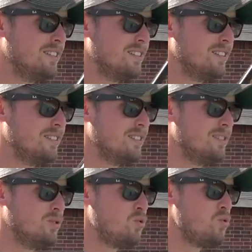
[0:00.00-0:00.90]

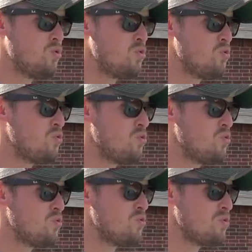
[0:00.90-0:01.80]

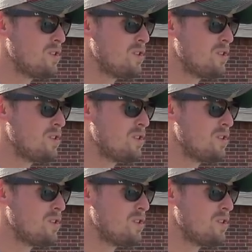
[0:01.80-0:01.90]
Nothing is said.